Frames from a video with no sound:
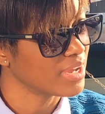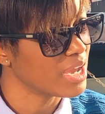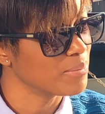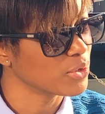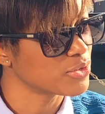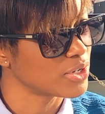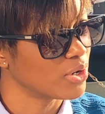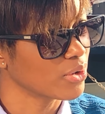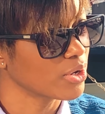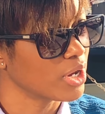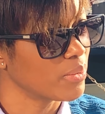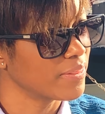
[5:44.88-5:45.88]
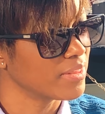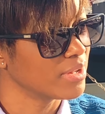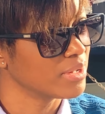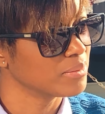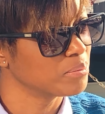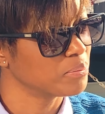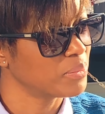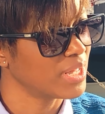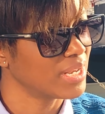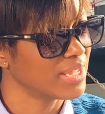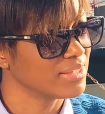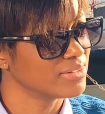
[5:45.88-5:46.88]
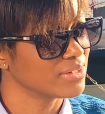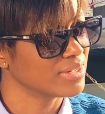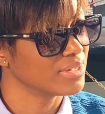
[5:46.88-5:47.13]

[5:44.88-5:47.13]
um, not so long ago at the Palais de...